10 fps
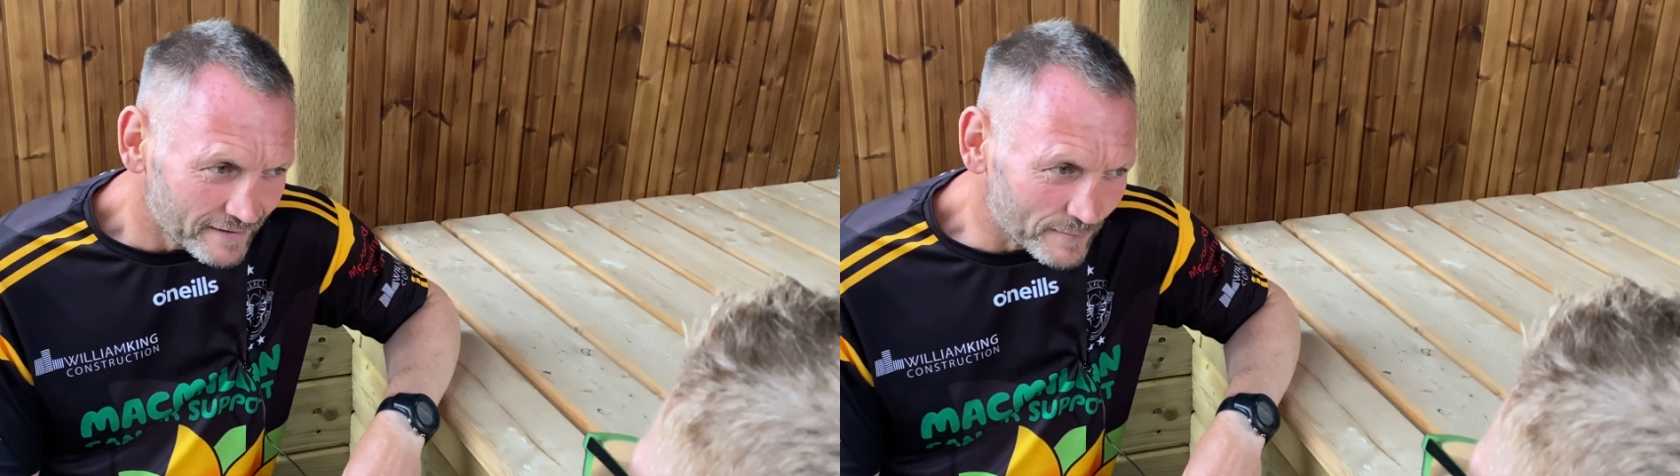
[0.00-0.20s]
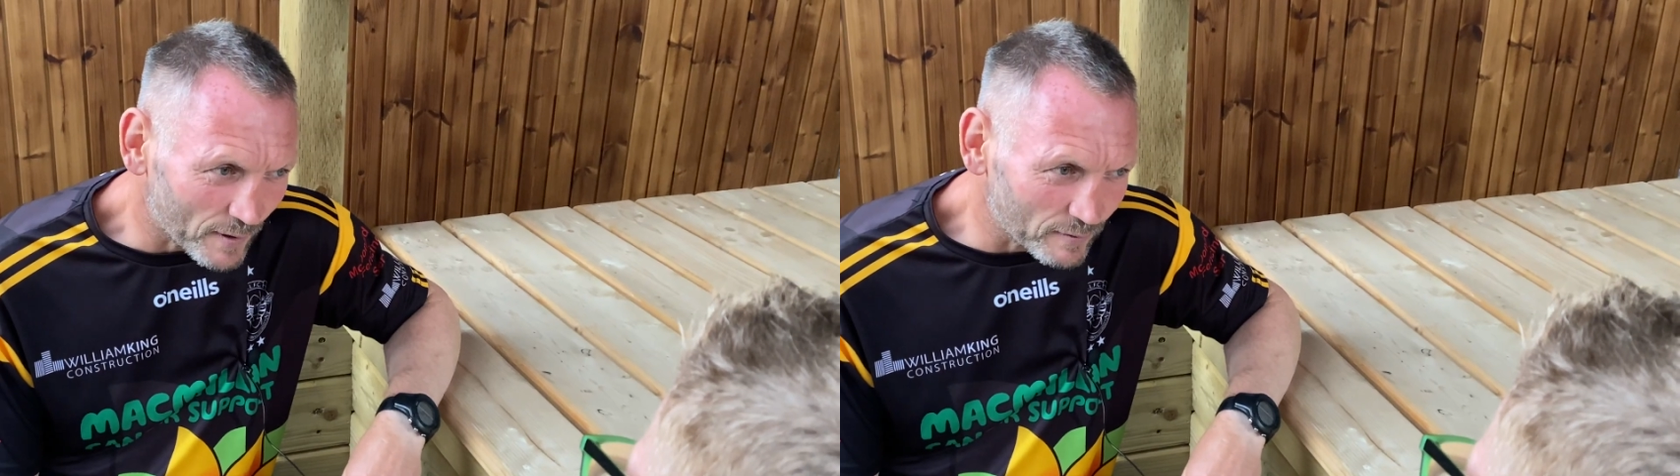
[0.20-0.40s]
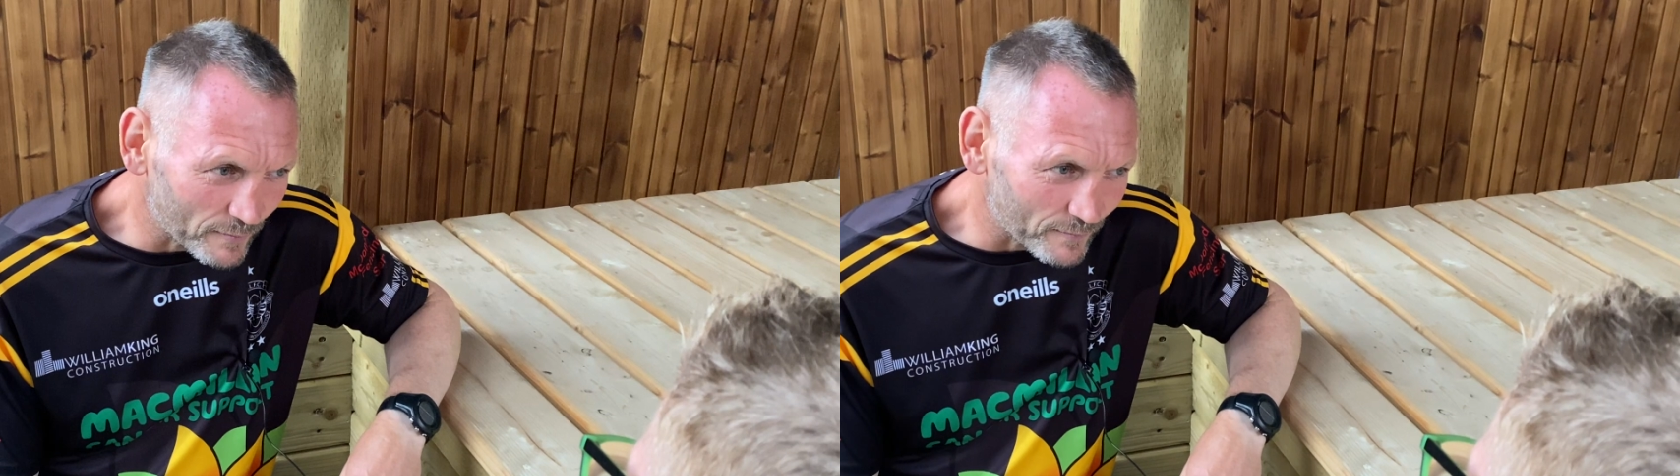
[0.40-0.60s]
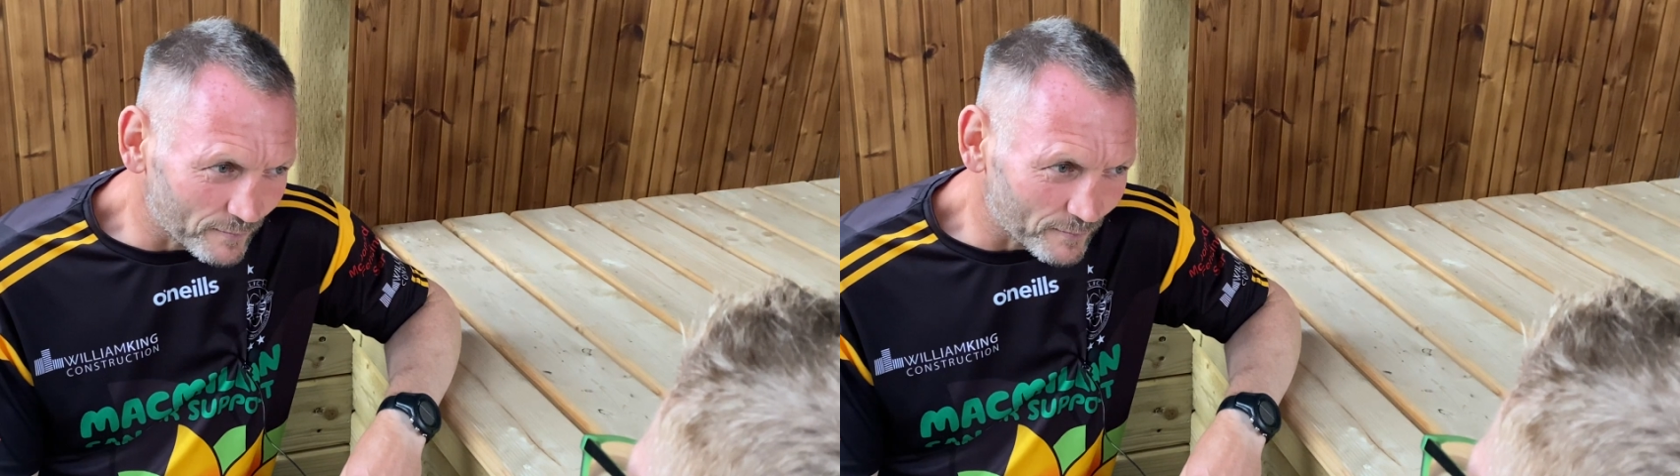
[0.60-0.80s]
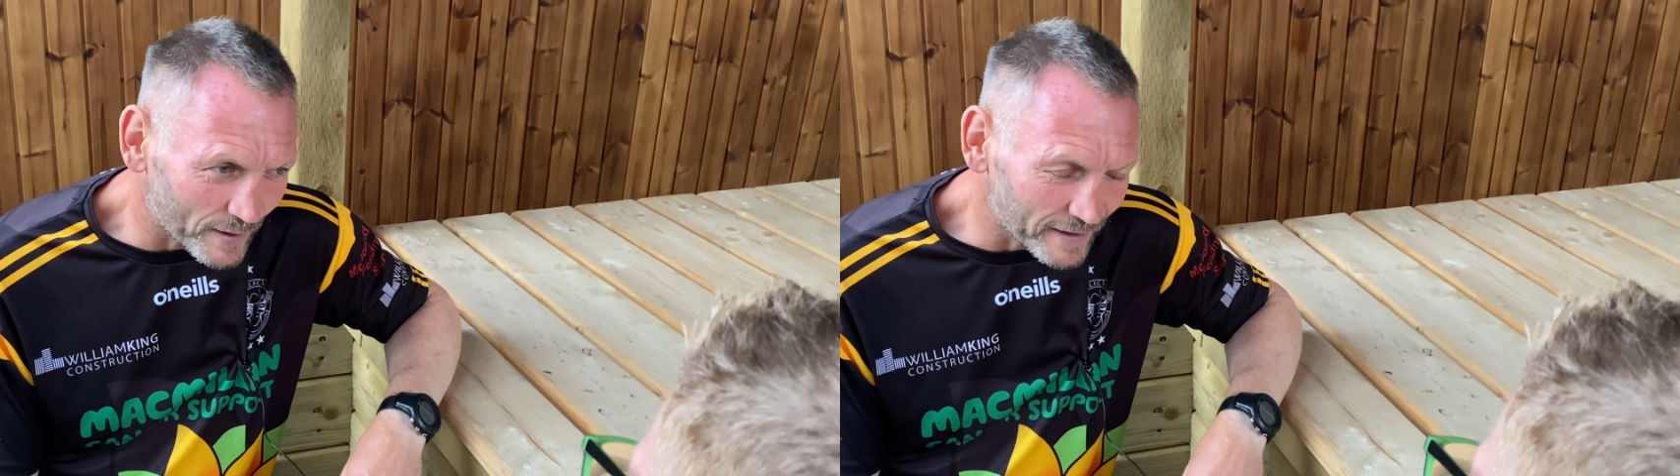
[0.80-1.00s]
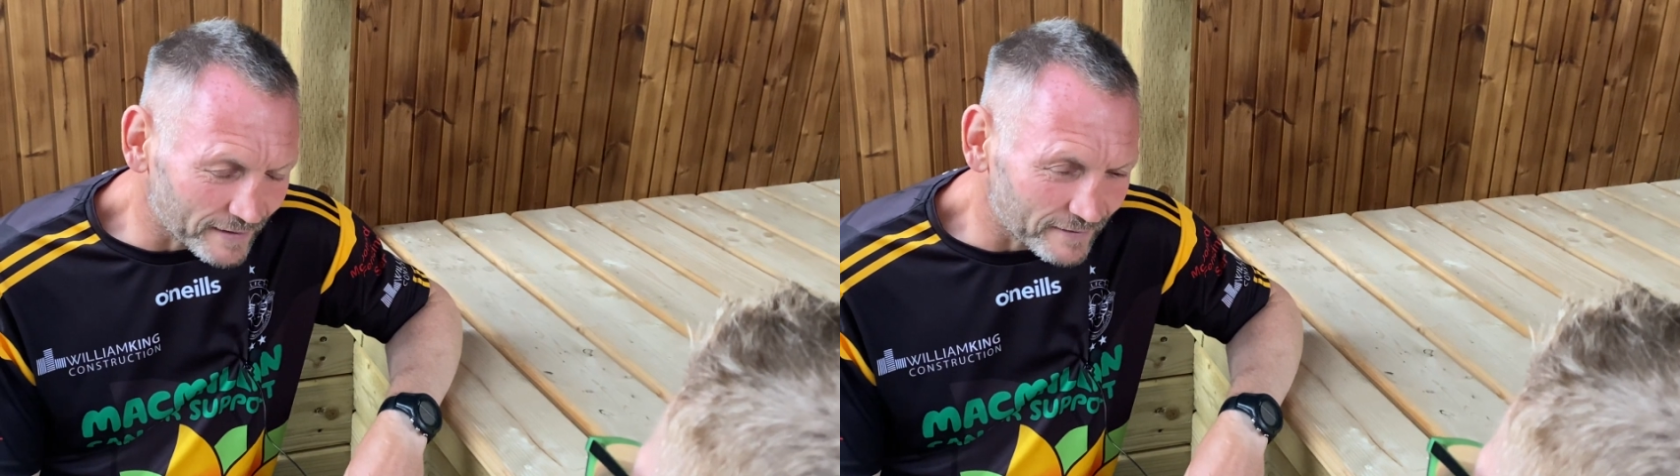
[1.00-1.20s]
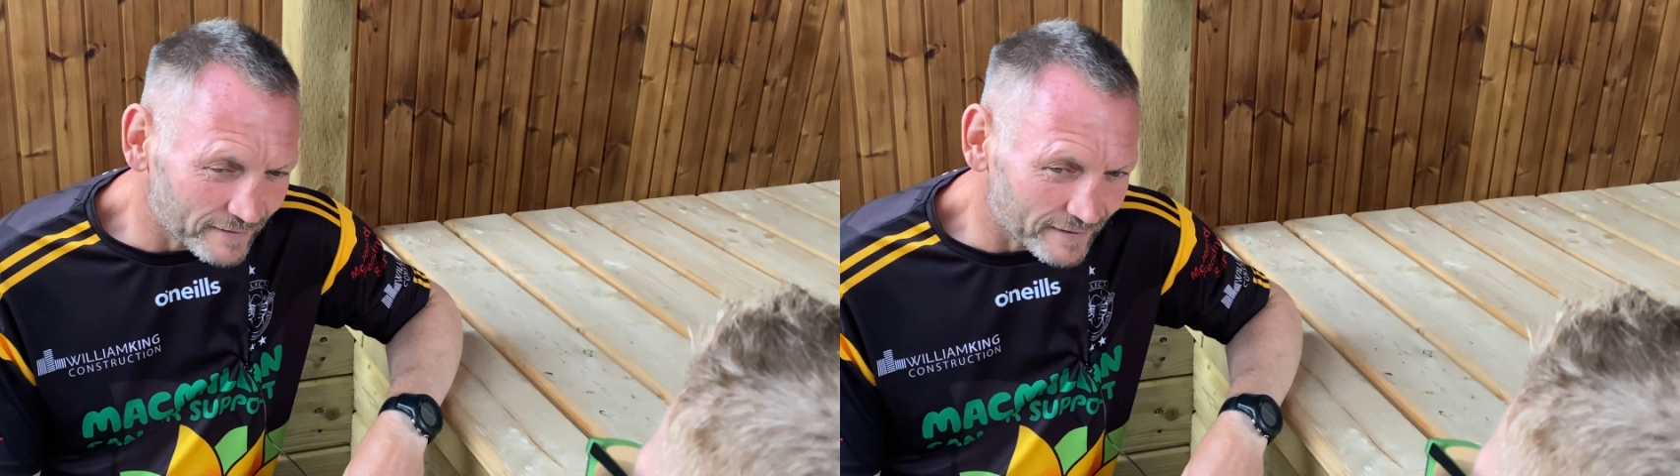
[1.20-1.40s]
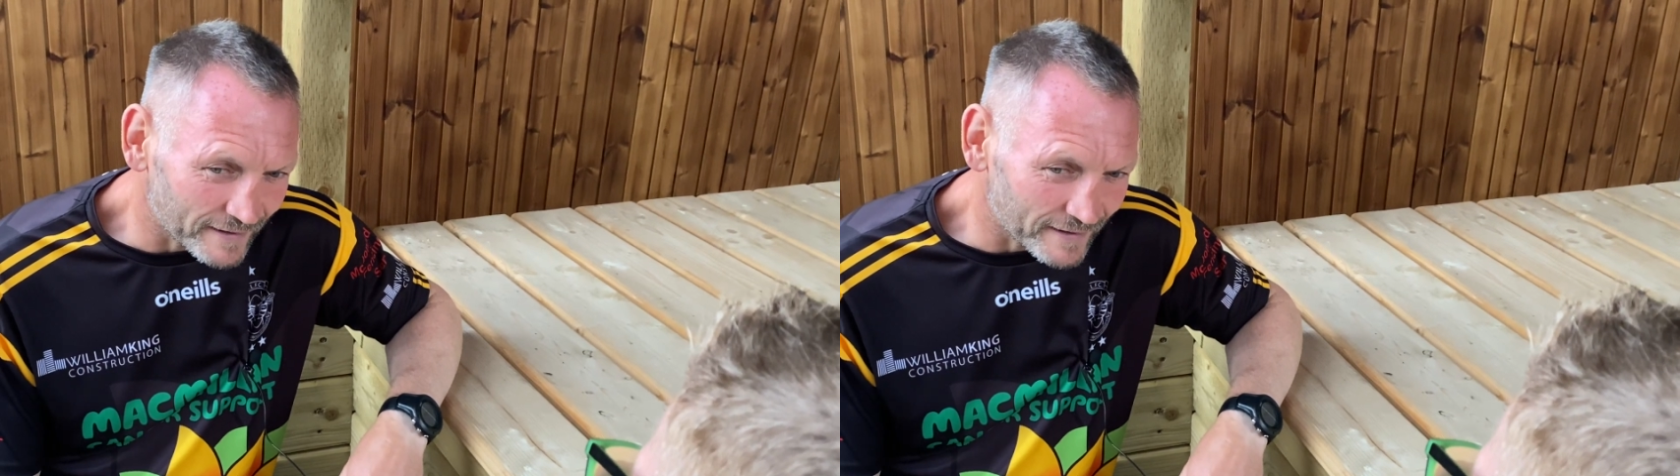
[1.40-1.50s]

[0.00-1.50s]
The problem being